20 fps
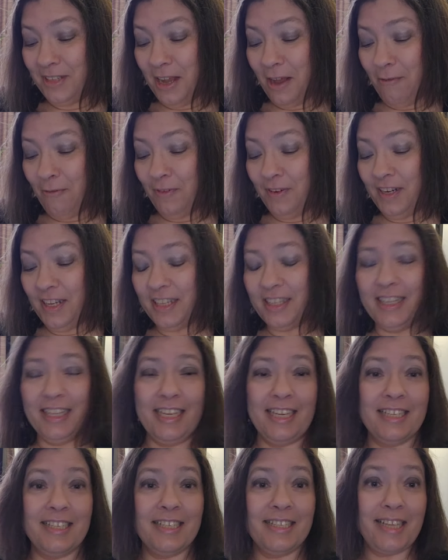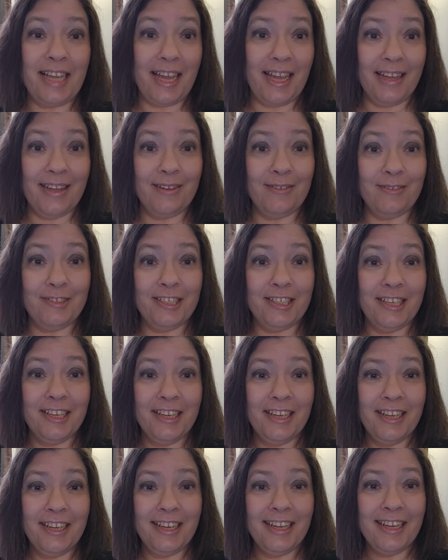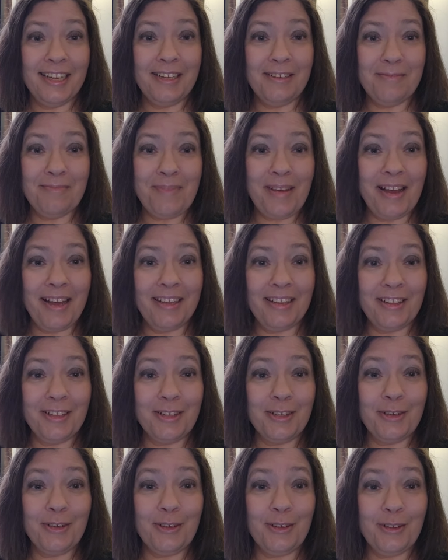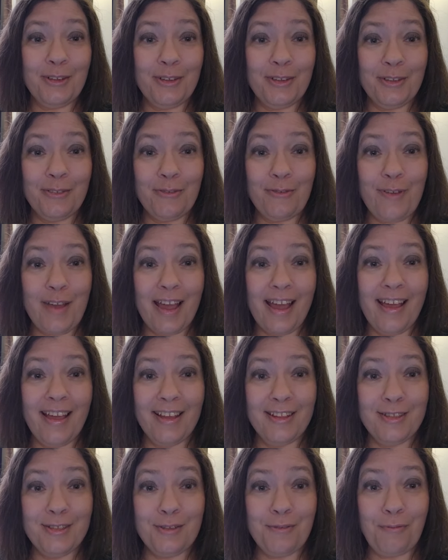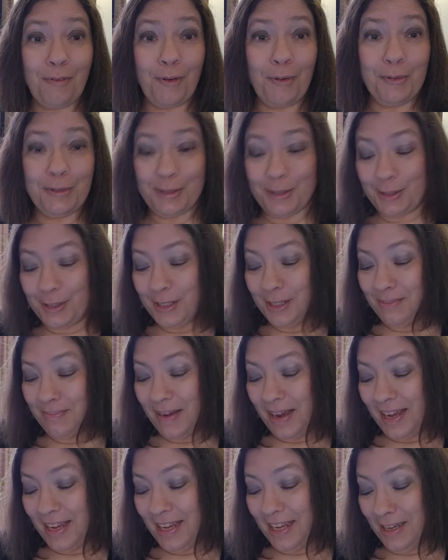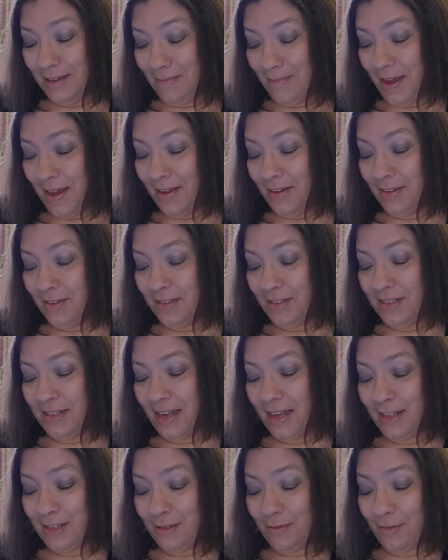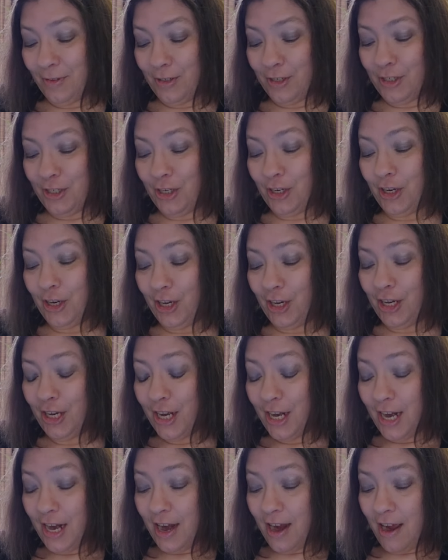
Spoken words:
Definitely saved in my little fans folder in my emails, that's for sure.